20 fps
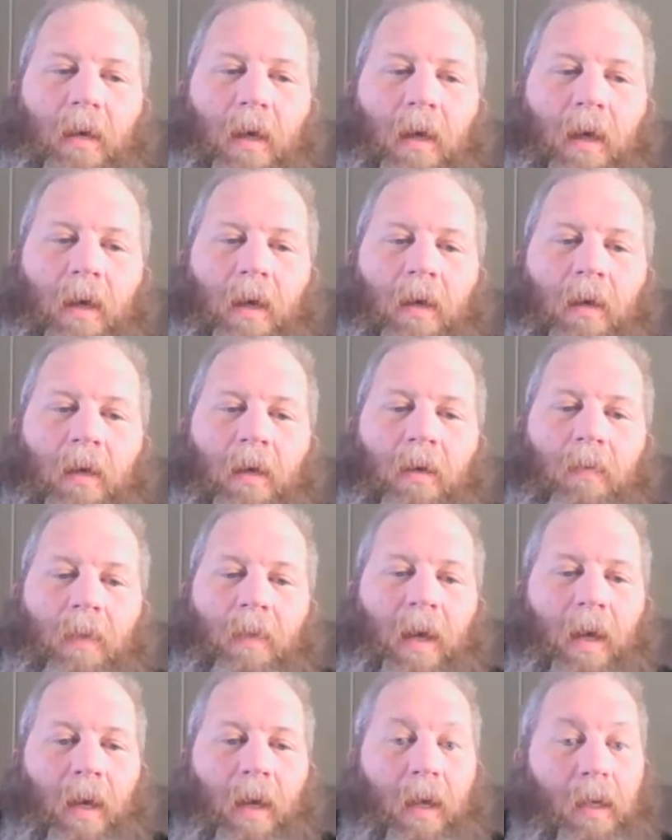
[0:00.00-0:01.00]
in
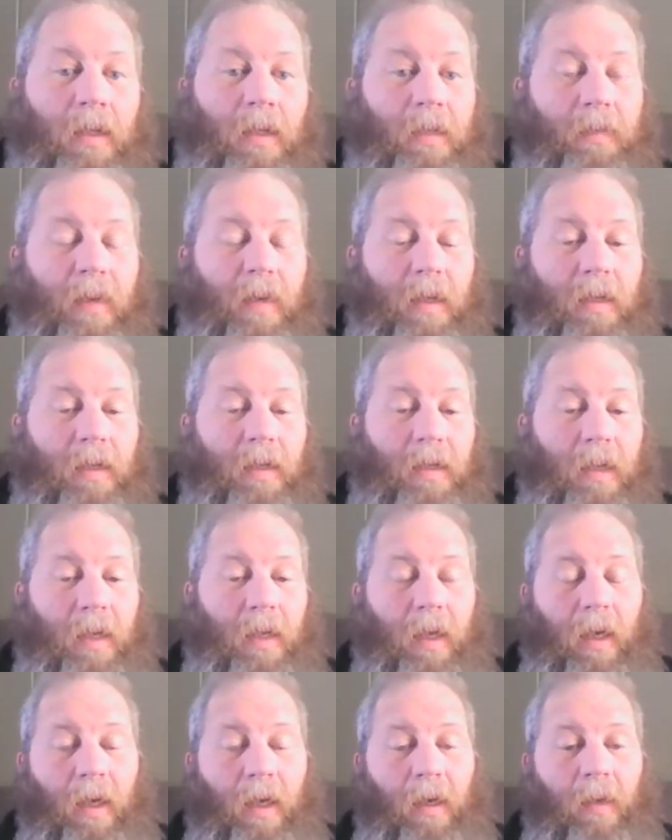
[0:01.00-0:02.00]
committee, and it's been
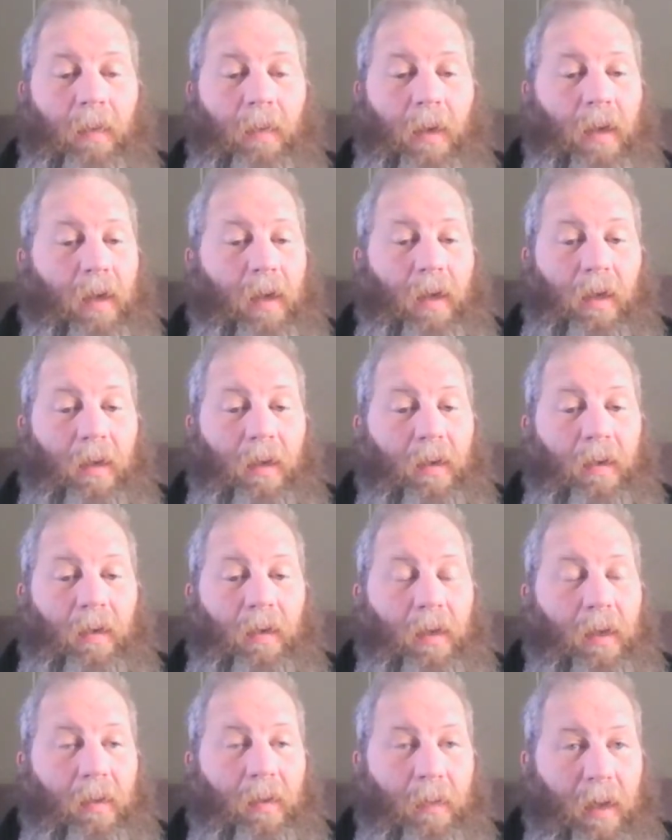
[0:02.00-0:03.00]
sitting in
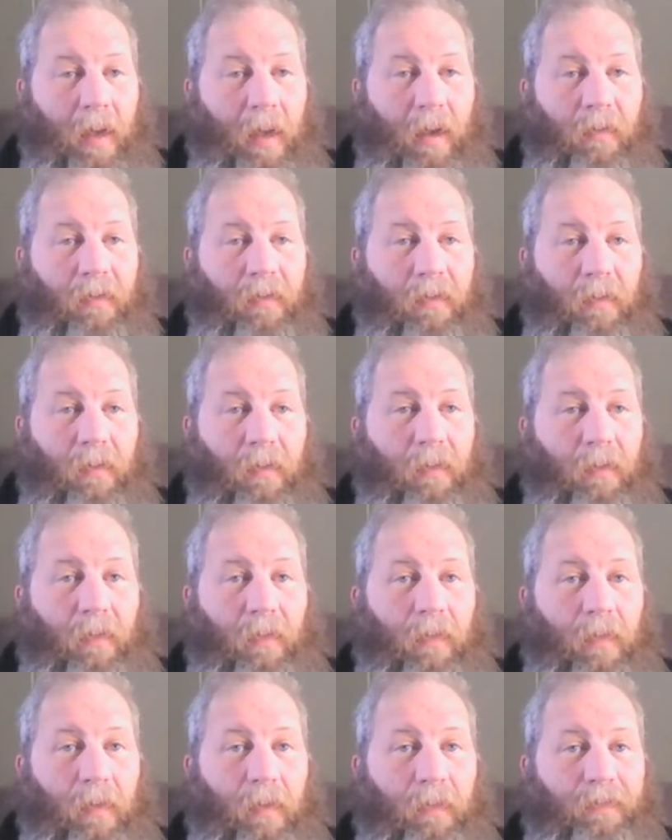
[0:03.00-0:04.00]
committee for
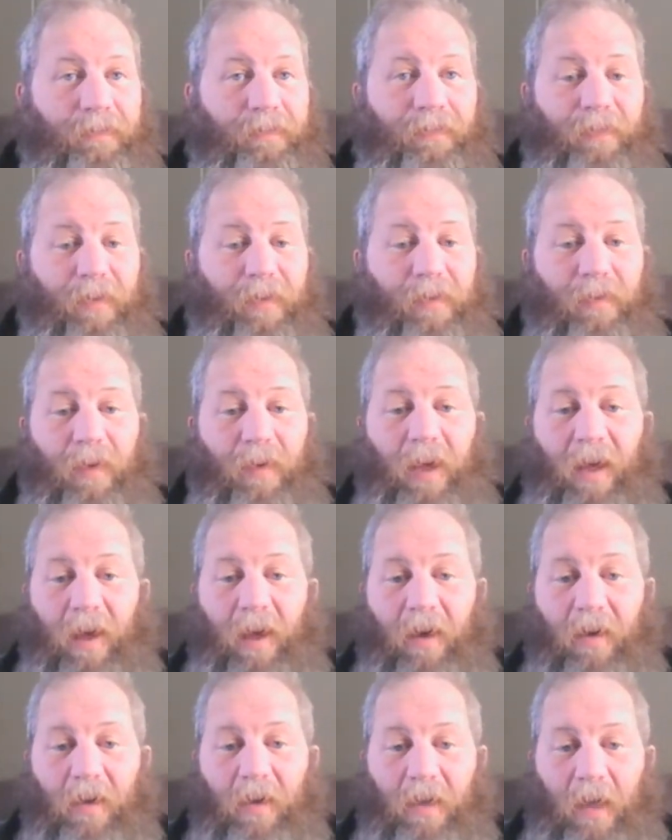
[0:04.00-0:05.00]
3
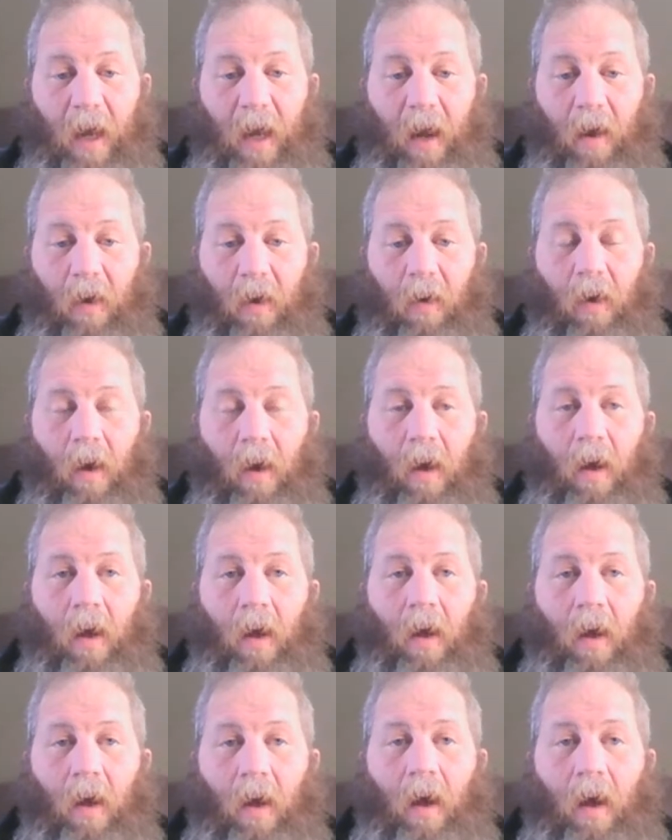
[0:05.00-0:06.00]
years now.
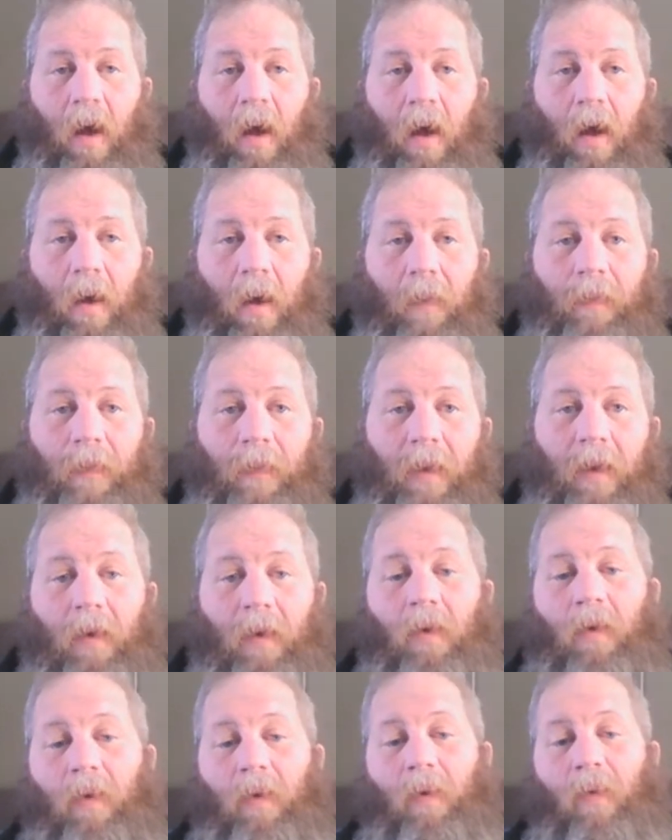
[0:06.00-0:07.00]
The
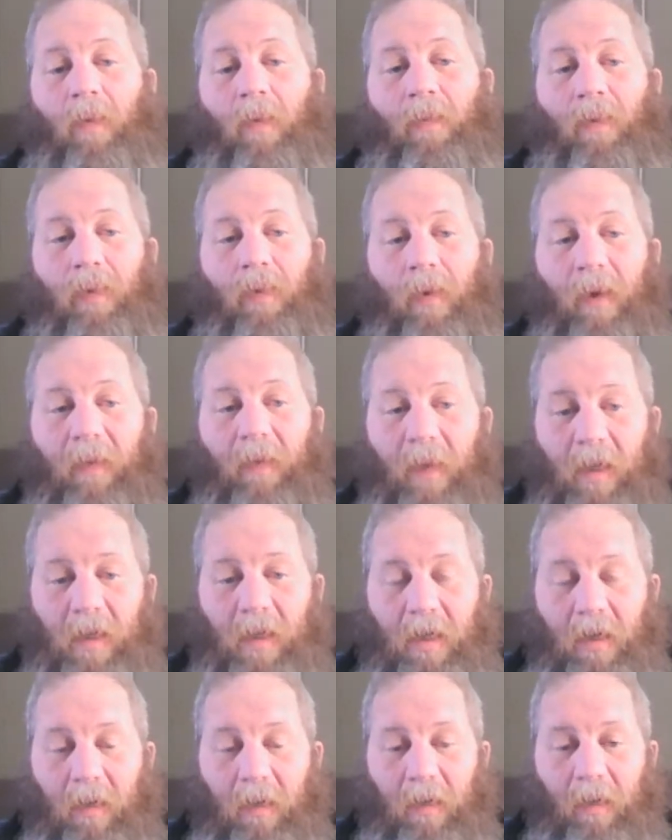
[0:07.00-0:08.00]
whole previous
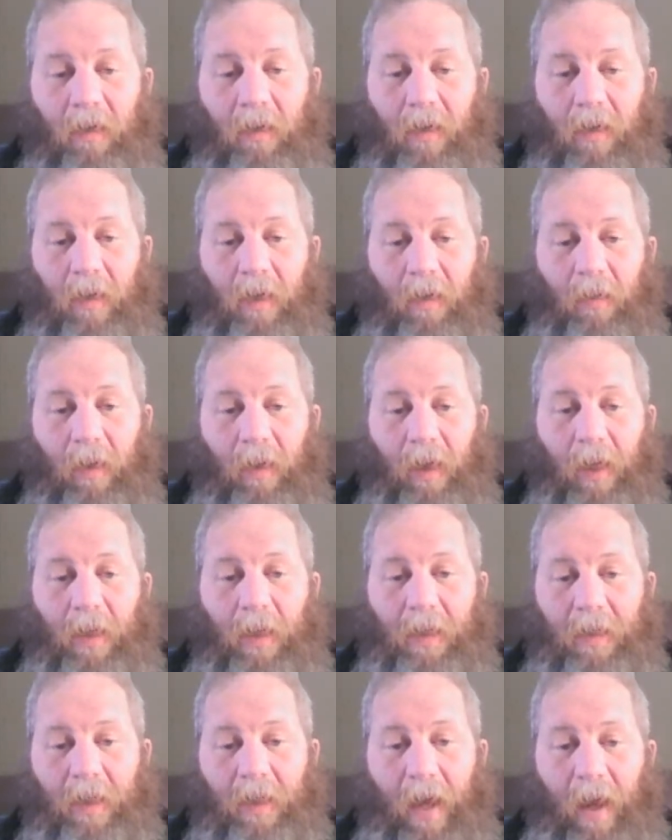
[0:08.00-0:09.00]
General Assembly, it
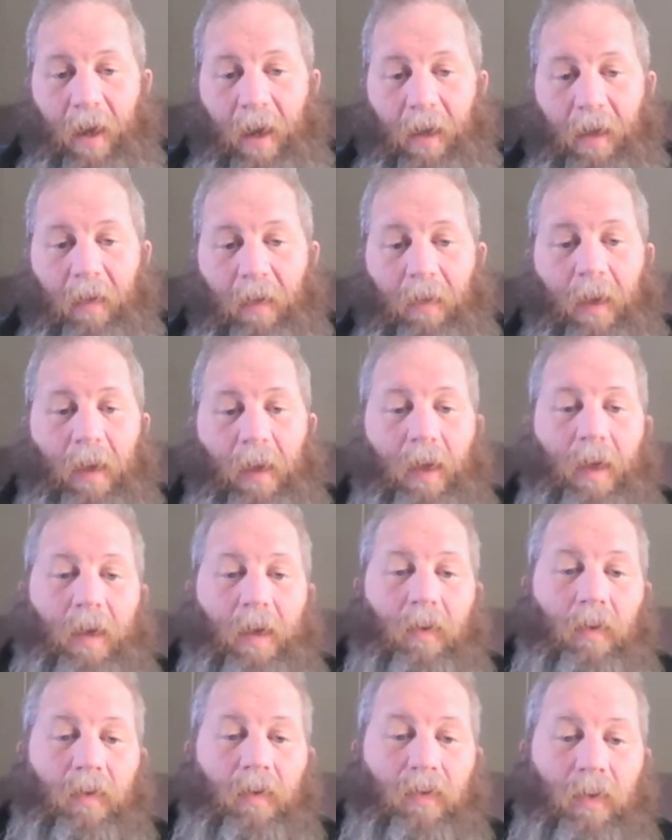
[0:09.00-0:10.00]
sat in committee, and
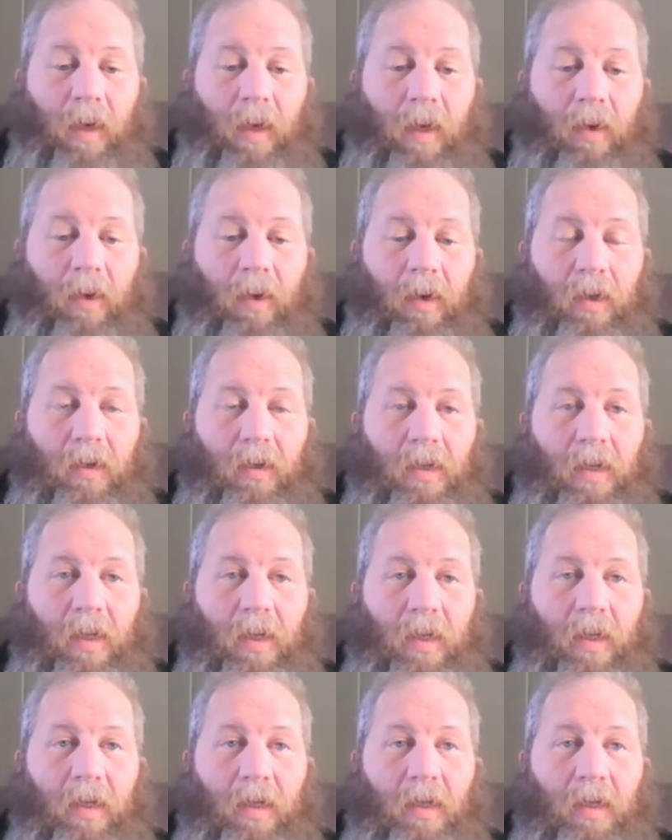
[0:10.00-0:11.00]
it was reintroduced in
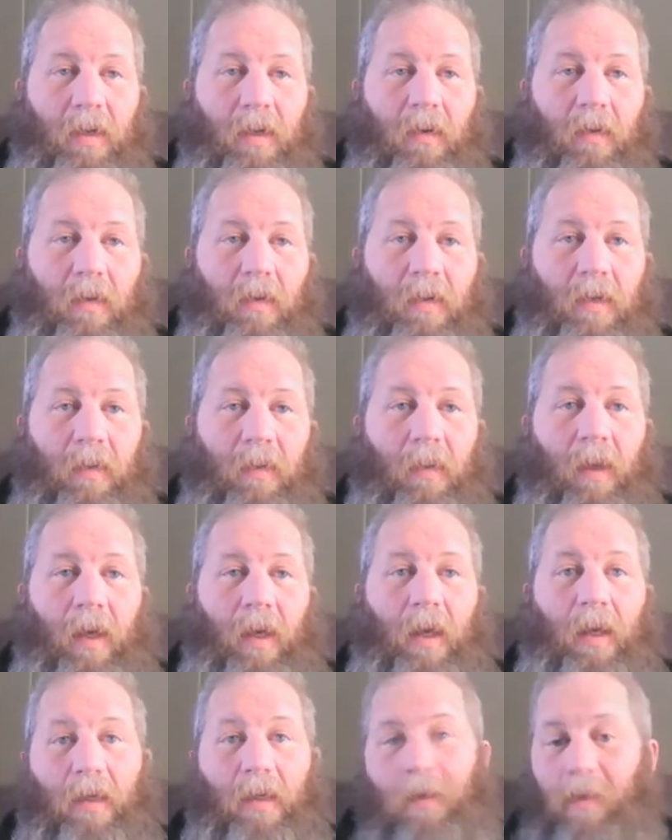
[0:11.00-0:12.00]
this General Assembly,
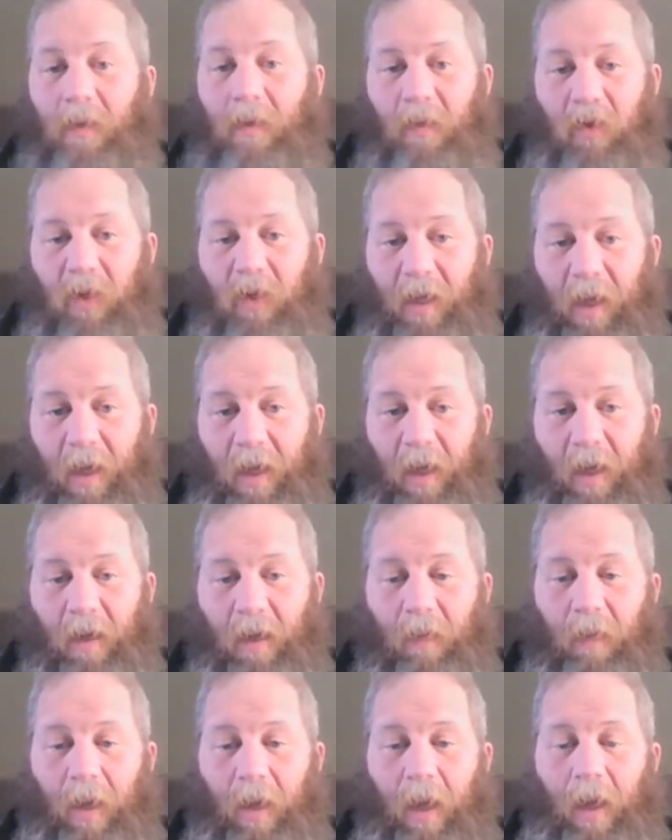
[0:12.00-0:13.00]
and it's sitting in
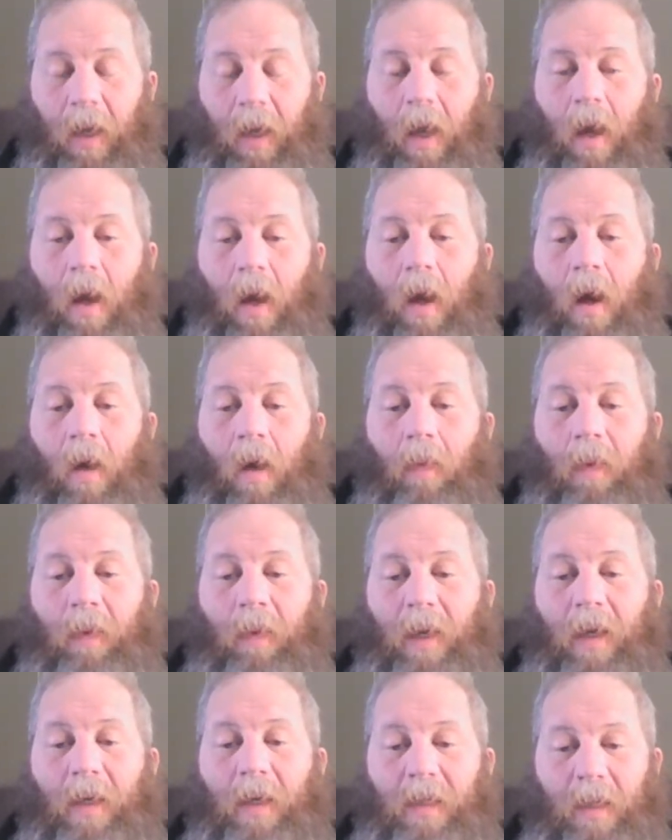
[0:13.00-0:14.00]
committee. But
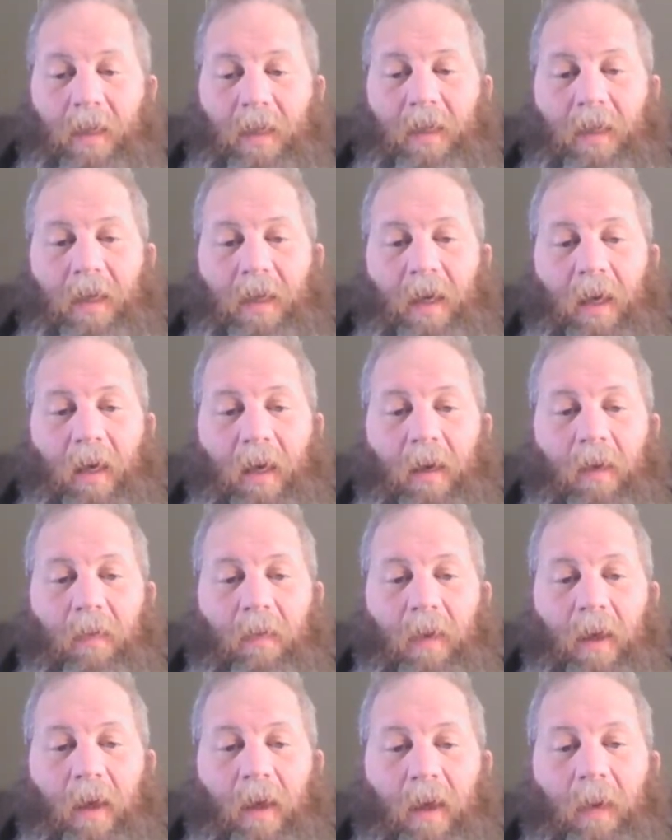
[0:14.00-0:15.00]
because it's sitting in
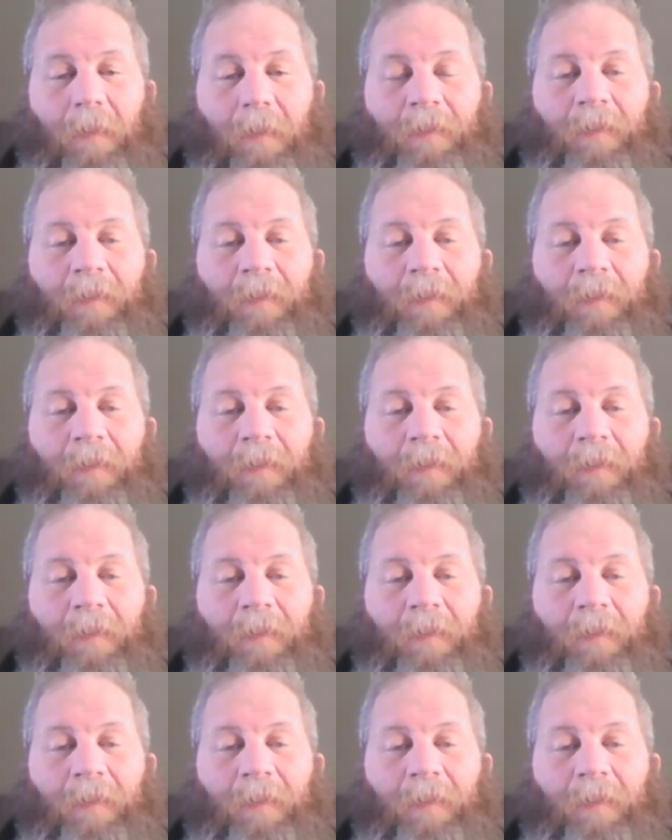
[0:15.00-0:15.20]
committee,